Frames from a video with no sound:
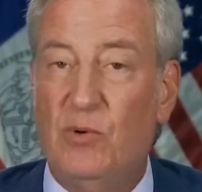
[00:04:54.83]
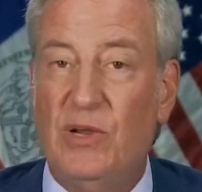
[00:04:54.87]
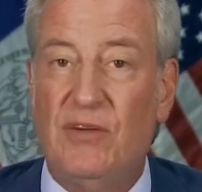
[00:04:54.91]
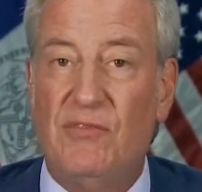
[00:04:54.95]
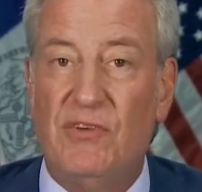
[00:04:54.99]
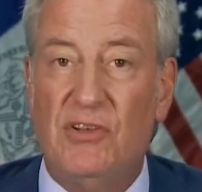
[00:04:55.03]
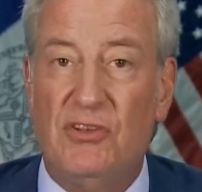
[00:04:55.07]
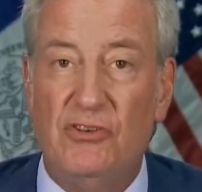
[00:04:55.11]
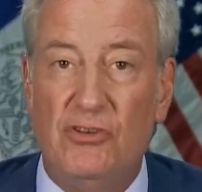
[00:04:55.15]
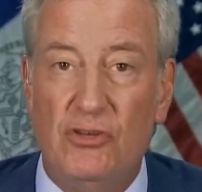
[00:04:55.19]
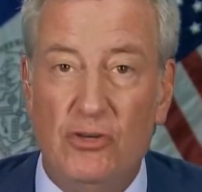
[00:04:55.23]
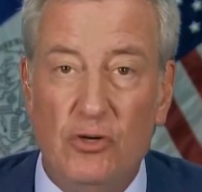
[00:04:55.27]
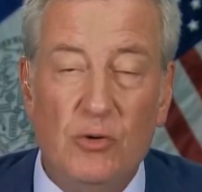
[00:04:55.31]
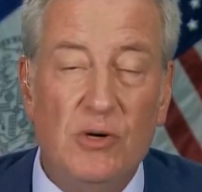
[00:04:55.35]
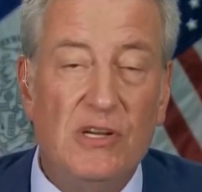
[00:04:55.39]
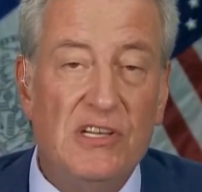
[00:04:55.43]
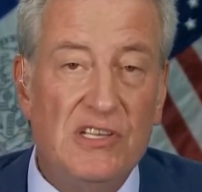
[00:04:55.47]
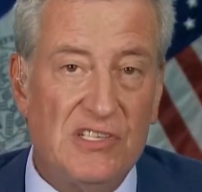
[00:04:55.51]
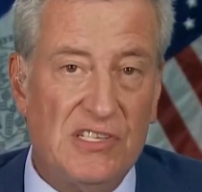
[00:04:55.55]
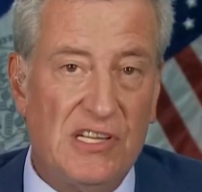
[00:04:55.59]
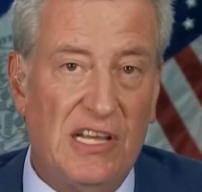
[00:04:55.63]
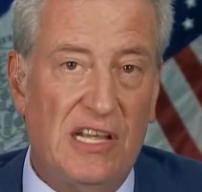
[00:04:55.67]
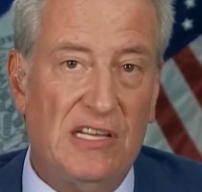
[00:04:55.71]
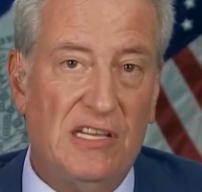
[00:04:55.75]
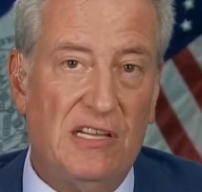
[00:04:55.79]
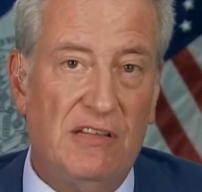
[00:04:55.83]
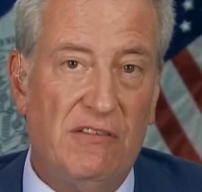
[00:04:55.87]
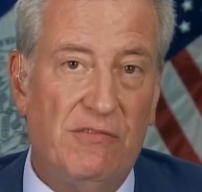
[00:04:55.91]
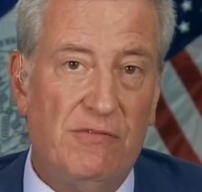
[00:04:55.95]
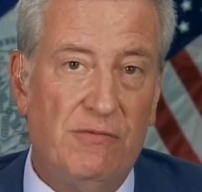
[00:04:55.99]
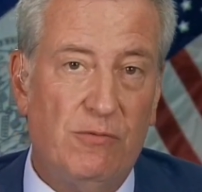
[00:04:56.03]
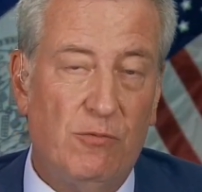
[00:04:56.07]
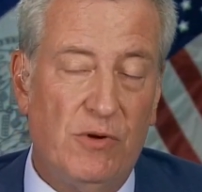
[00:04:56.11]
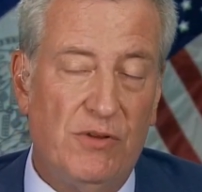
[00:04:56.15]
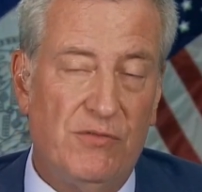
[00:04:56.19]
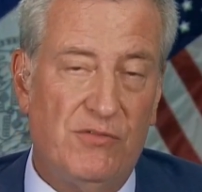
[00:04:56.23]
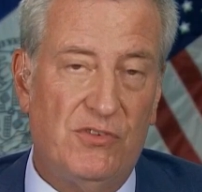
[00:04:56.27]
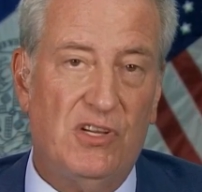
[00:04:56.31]
We have a new
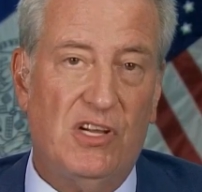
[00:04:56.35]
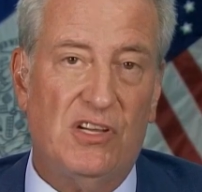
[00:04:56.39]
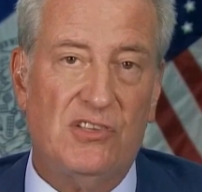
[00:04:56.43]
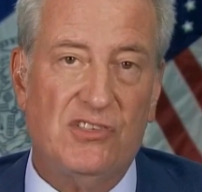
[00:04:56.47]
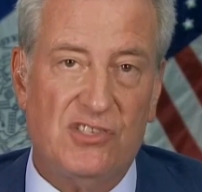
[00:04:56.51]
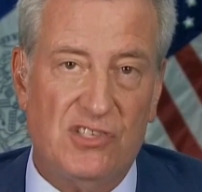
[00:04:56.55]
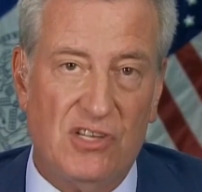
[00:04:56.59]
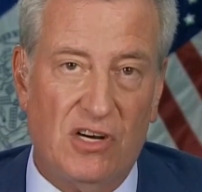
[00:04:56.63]
incentive we've just